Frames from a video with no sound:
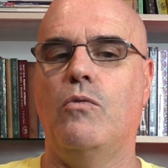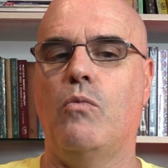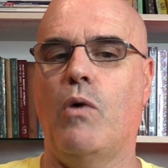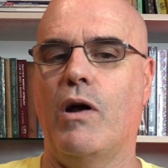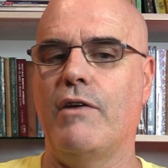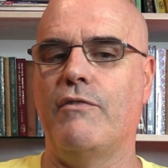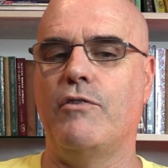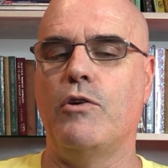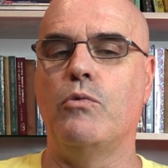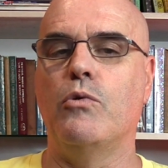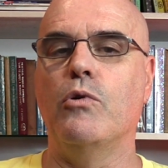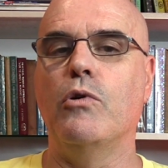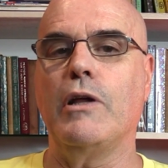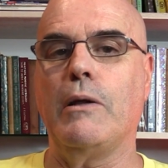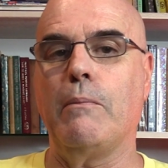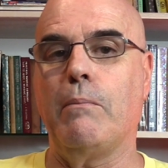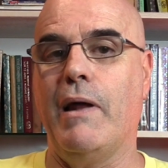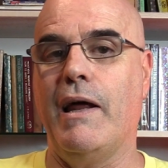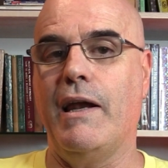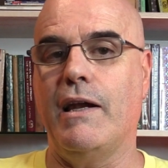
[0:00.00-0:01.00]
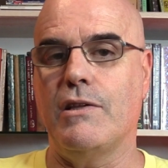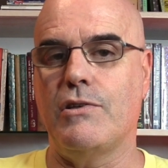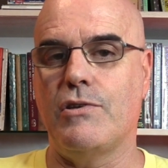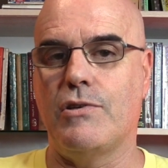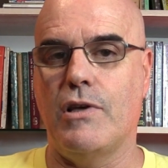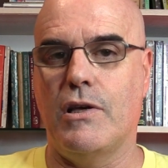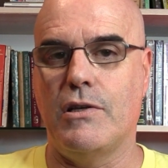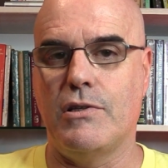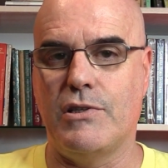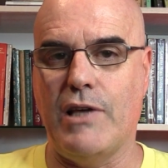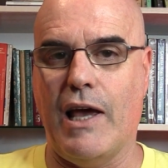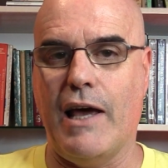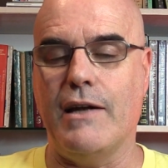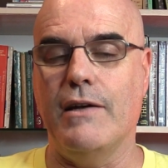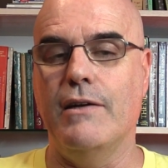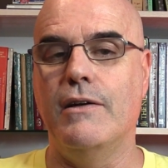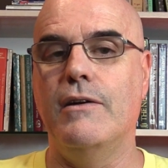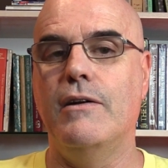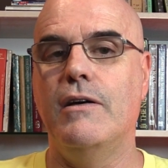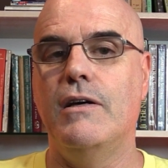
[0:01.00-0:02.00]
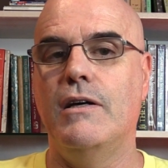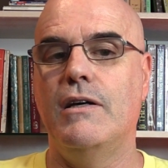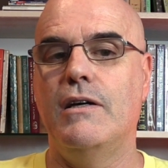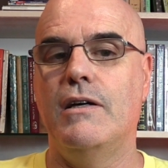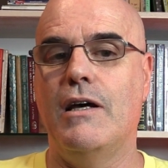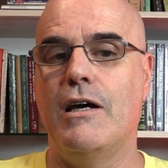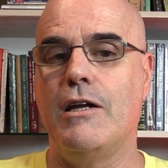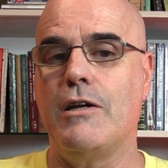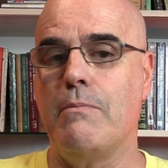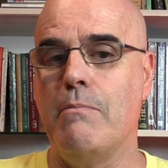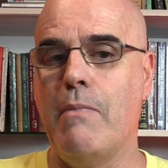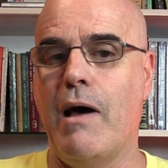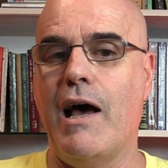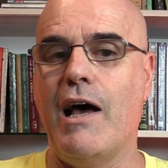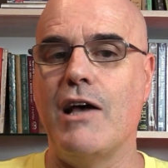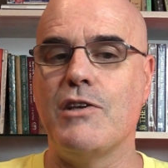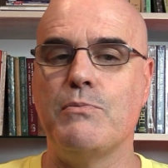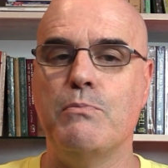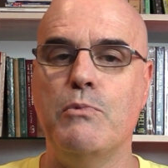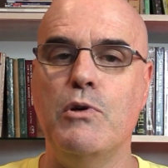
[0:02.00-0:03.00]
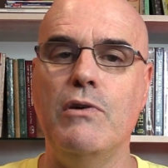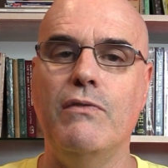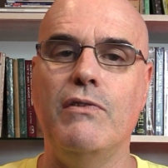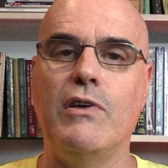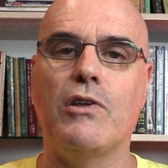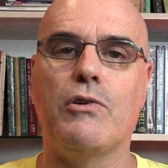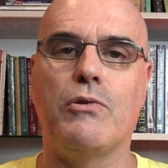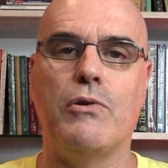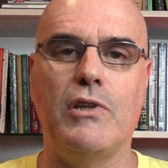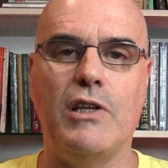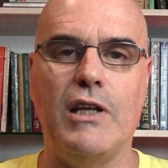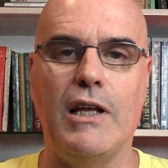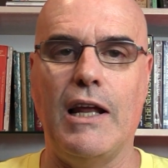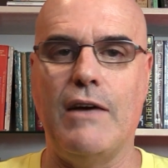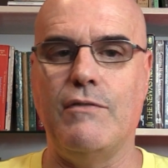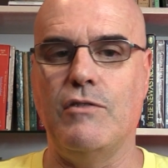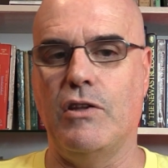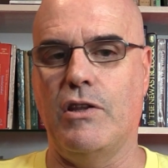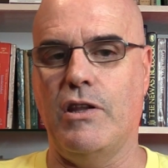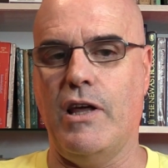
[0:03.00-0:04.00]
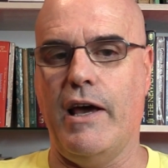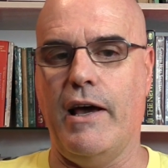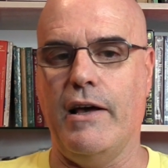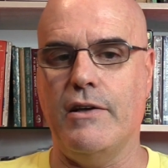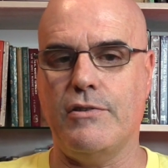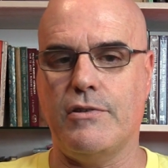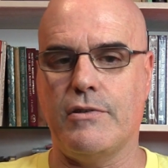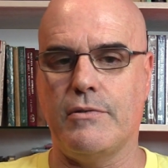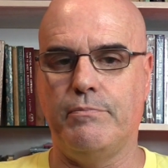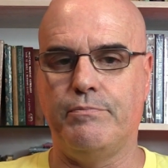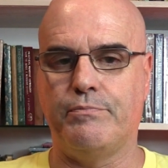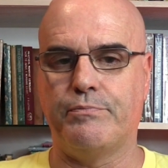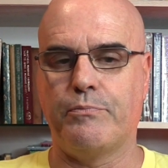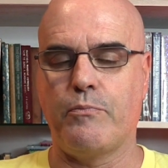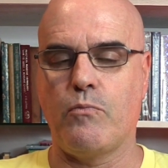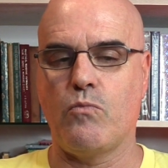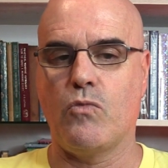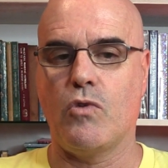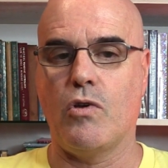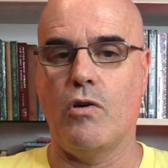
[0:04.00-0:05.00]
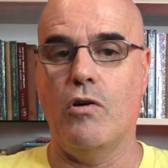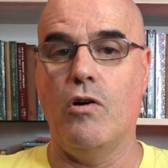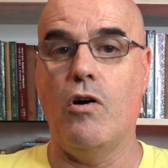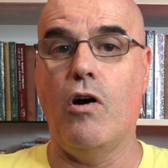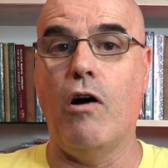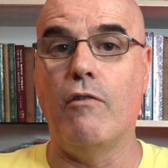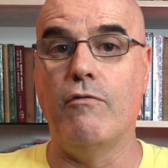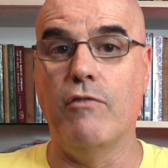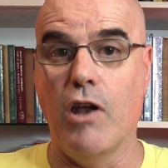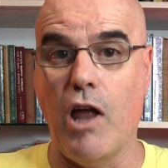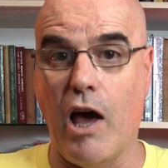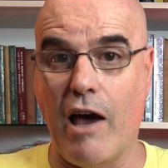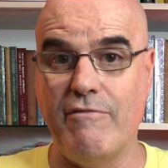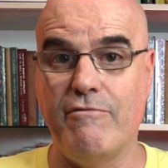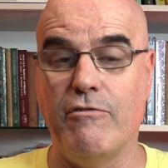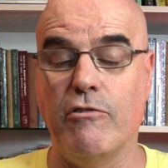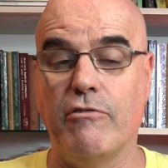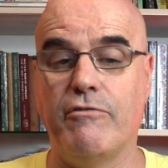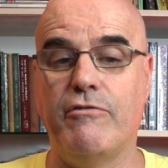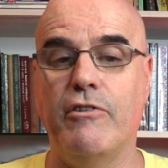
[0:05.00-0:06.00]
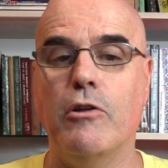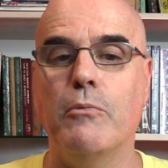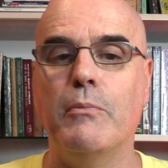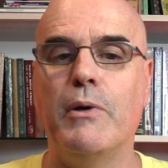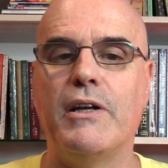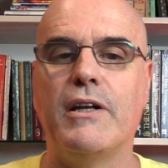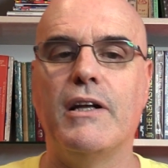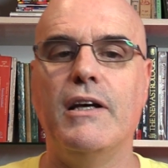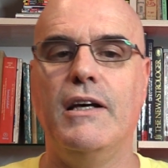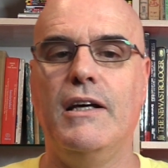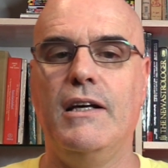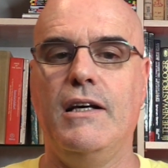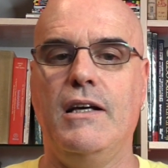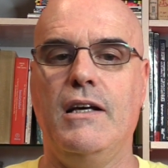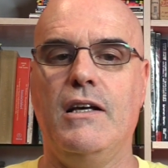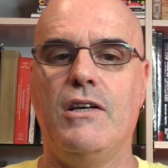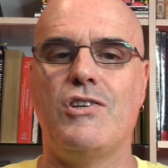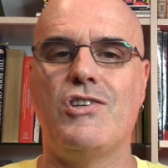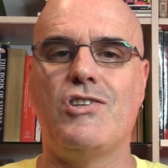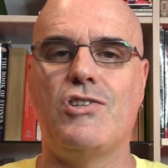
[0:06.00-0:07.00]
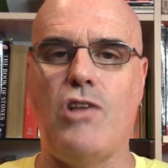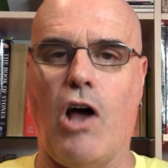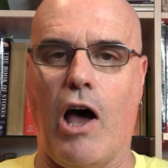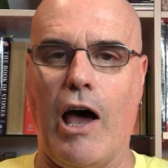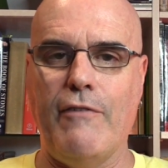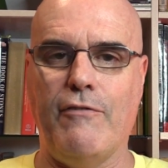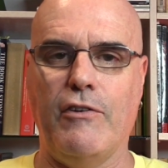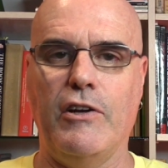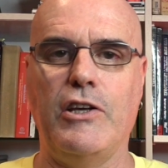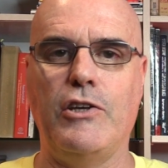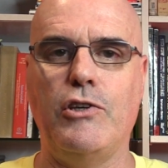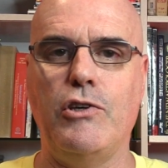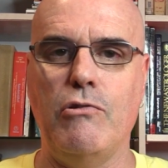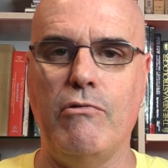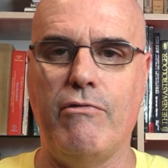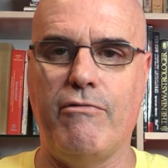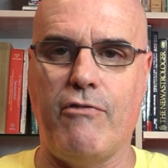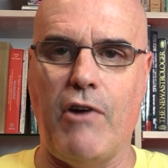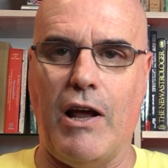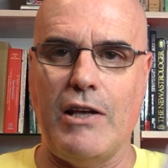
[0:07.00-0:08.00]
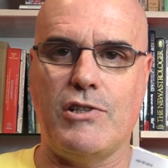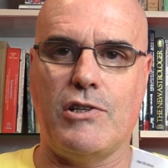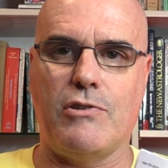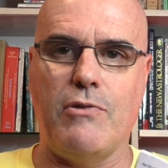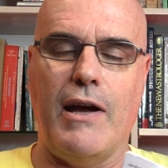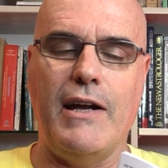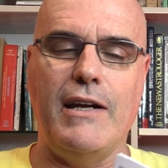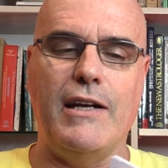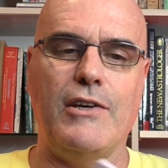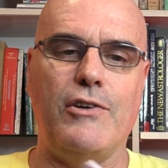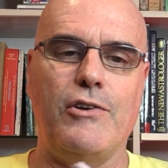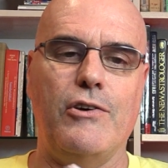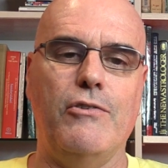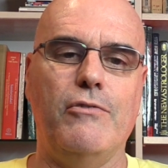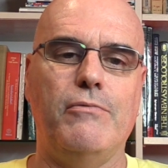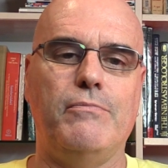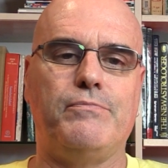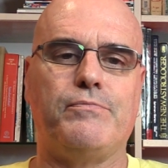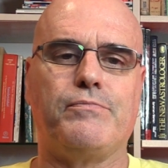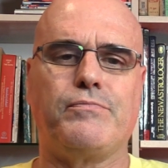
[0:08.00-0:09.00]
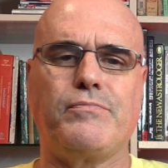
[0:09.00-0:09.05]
one of your ruling planets, Saturn, and Mars moving through the 11th house of life fulfillment, stifling you, frustrating you,